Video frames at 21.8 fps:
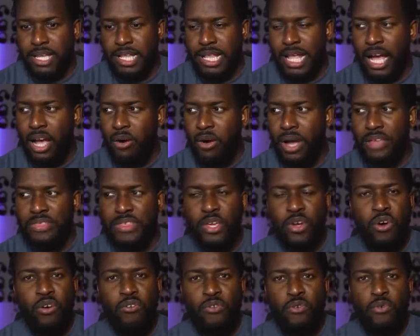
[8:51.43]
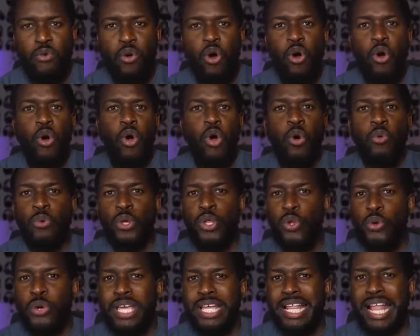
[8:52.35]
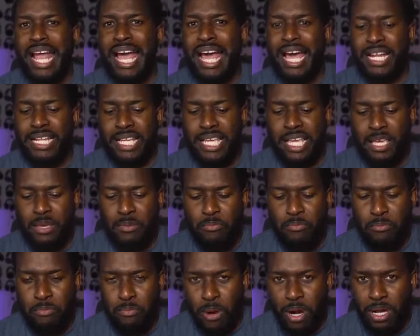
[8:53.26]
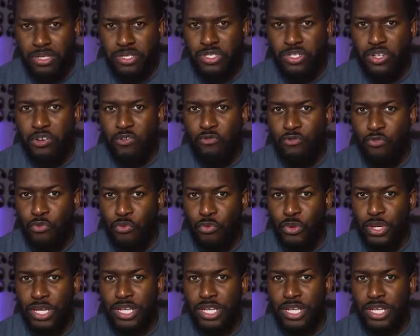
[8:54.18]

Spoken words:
Now, I think overall, we're looking at a bunch of